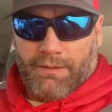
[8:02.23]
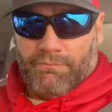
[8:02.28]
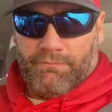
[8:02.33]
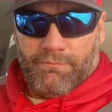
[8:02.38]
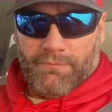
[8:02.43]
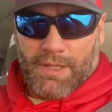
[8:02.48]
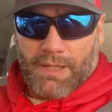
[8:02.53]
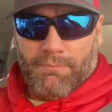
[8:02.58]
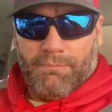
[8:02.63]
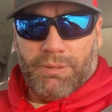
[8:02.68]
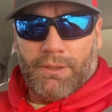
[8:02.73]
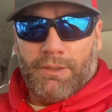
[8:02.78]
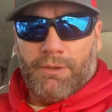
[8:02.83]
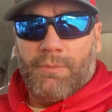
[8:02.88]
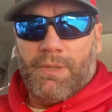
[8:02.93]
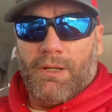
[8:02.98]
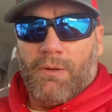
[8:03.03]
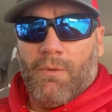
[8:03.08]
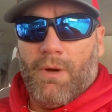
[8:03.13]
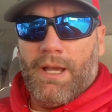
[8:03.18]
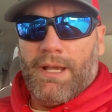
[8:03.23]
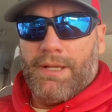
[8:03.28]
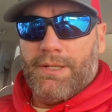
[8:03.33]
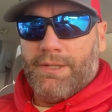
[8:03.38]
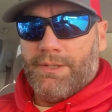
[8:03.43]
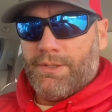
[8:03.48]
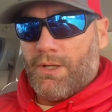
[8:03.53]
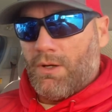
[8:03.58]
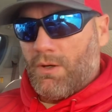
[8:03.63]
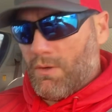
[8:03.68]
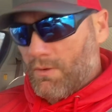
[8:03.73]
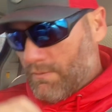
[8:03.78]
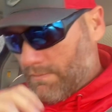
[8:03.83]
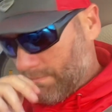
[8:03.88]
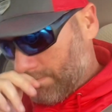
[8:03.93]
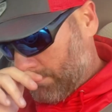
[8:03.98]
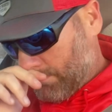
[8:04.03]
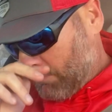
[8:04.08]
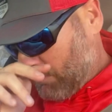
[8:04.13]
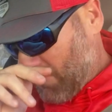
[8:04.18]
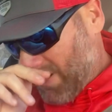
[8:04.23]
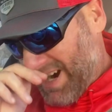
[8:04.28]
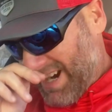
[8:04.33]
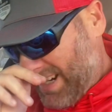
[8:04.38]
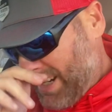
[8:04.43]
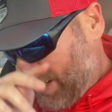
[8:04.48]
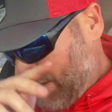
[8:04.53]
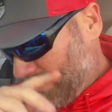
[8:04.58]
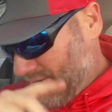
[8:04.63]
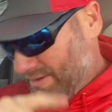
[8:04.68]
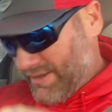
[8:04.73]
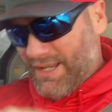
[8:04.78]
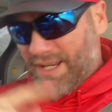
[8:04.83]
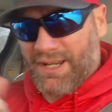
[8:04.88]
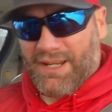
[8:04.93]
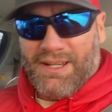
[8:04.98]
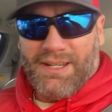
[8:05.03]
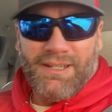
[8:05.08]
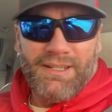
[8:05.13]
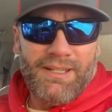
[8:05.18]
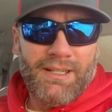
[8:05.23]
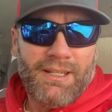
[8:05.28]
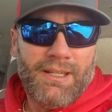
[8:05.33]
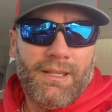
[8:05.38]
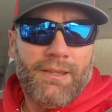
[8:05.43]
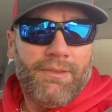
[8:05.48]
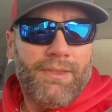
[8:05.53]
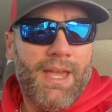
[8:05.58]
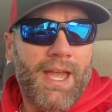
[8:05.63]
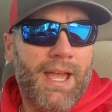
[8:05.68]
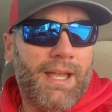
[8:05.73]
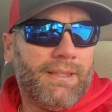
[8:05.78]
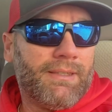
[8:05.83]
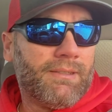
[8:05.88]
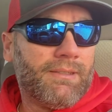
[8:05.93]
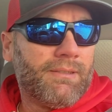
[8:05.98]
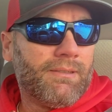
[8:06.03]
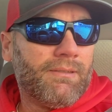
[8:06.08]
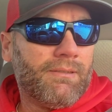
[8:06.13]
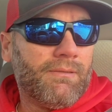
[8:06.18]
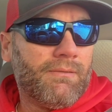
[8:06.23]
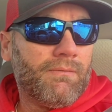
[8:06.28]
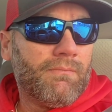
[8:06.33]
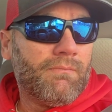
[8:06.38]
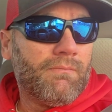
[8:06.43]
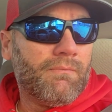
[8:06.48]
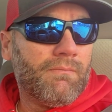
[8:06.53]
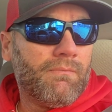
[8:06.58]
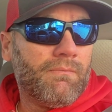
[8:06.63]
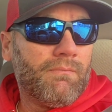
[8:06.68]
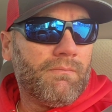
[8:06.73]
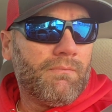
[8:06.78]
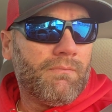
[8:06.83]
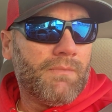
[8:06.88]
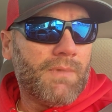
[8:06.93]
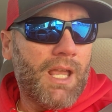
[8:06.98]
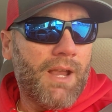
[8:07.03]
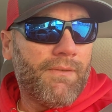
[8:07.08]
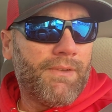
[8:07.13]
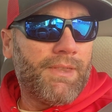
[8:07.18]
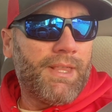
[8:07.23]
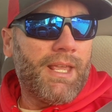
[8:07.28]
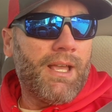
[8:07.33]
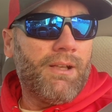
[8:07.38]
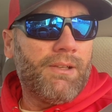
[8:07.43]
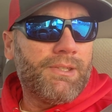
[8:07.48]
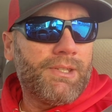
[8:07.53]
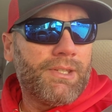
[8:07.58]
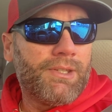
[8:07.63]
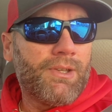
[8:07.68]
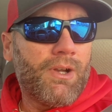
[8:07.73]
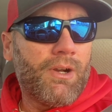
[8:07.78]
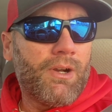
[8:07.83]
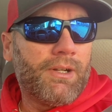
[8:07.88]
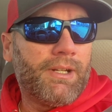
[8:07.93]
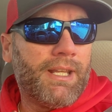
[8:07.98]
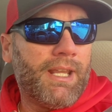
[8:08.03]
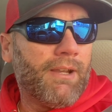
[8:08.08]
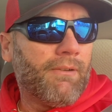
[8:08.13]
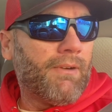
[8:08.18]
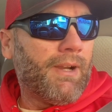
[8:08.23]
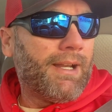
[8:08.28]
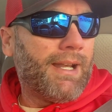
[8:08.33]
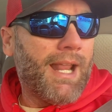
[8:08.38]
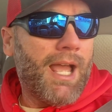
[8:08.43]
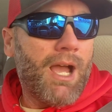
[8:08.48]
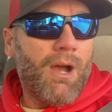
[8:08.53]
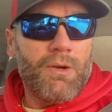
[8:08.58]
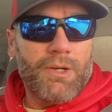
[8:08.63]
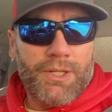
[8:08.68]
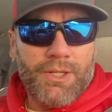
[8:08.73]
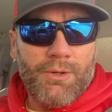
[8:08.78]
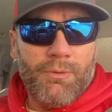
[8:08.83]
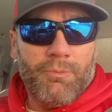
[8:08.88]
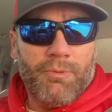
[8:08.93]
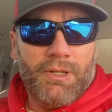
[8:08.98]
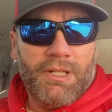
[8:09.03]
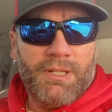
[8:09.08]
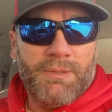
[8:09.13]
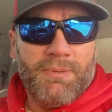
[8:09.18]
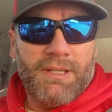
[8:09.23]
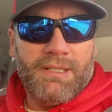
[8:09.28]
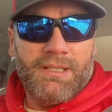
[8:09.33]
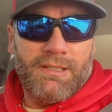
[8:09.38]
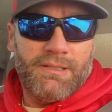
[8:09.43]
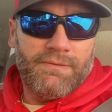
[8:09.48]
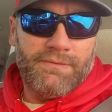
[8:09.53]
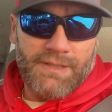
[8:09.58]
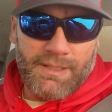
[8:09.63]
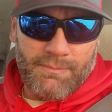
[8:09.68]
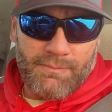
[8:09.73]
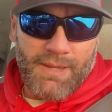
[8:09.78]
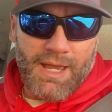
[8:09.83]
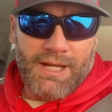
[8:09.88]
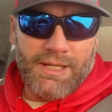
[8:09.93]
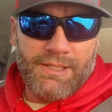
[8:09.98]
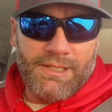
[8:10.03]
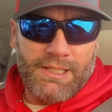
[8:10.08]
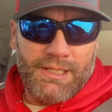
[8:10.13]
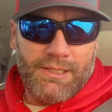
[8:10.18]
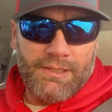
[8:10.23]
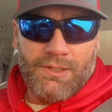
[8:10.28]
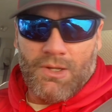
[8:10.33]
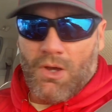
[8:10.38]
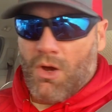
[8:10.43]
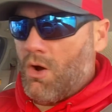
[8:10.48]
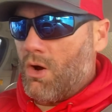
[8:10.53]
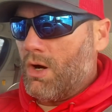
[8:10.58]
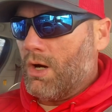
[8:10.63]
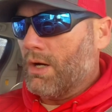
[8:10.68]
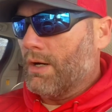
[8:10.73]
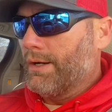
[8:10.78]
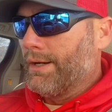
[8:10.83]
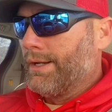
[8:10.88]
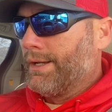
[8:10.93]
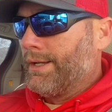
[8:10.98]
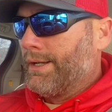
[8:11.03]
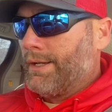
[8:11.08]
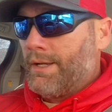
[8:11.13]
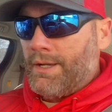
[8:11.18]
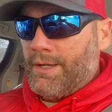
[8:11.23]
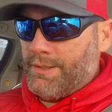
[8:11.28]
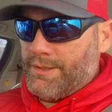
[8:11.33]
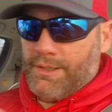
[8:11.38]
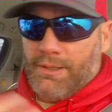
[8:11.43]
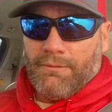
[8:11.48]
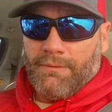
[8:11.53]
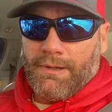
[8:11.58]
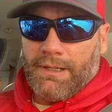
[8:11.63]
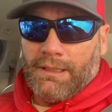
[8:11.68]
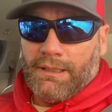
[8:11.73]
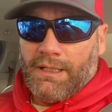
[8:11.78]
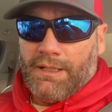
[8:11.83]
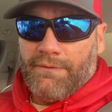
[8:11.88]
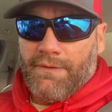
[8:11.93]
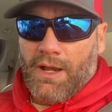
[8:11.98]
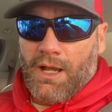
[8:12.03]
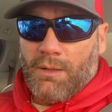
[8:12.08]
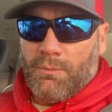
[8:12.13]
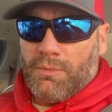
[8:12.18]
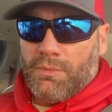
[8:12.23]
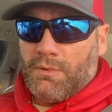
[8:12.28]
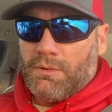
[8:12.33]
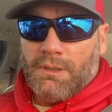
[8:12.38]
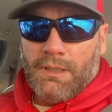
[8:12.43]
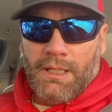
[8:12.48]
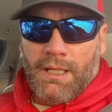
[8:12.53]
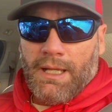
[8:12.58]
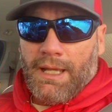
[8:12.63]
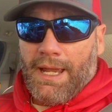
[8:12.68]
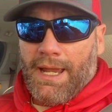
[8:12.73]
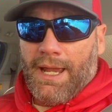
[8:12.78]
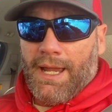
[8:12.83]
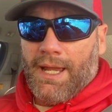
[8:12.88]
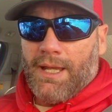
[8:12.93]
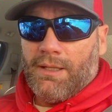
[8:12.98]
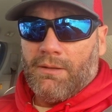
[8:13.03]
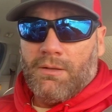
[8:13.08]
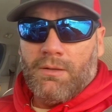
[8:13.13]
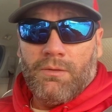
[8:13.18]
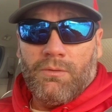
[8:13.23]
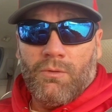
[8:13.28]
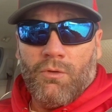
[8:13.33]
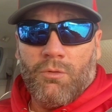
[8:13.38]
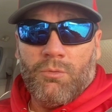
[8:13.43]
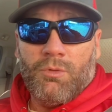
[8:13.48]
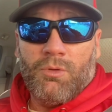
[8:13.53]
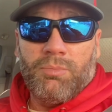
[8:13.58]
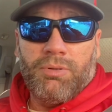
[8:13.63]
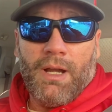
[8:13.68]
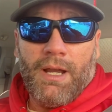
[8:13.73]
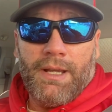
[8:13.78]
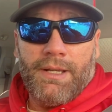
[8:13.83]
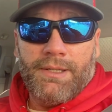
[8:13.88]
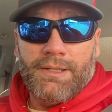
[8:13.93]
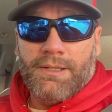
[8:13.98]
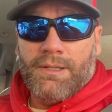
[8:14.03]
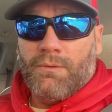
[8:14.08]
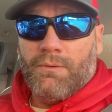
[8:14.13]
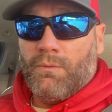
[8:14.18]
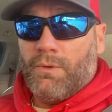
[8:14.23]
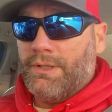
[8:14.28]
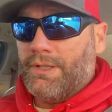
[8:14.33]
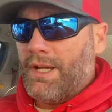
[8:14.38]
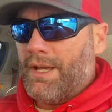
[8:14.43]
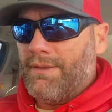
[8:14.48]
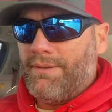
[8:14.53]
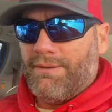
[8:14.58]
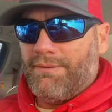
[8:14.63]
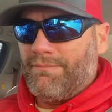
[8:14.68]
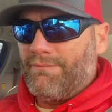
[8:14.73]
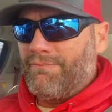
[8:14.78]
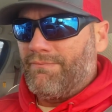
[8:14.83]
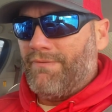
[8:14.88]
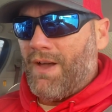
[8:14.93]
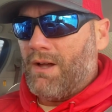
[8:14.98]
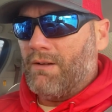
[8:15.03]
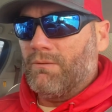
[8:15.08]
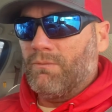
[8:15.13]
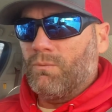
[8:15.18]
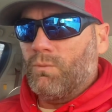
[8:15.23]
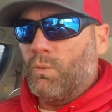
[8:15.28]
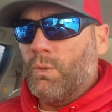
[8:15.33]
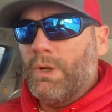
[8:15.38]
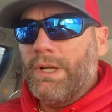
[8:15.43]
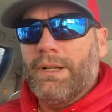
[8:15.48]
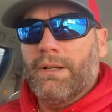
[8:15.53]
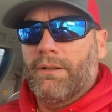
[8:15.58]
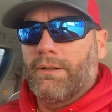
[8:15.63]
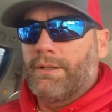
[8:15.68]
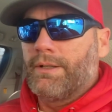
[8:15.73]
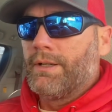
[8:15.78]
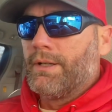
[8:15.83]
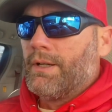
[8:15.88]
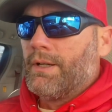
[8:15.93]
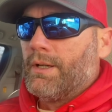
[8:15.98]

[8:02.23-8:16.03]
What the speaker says: that blew me away. So why do you think that everything else is hard to get right now or super expensive, and magazines are still readily available and normal priced, which I found weird?